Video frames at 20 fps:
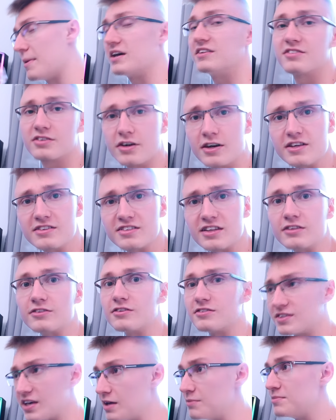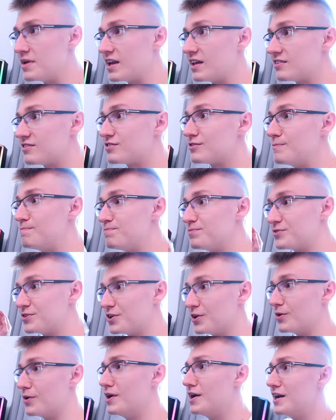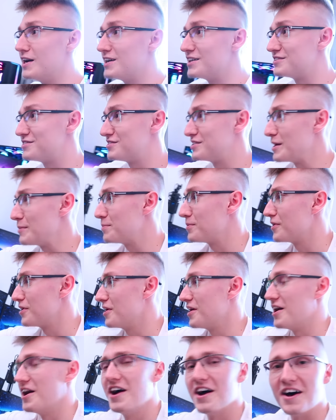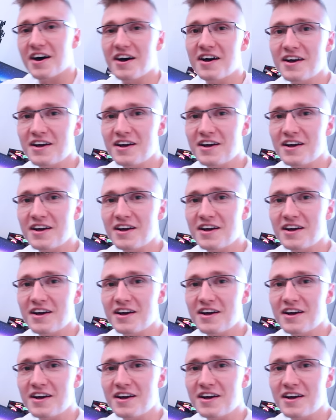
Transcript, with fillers: mine's currently set to 10 minutes to sip uh,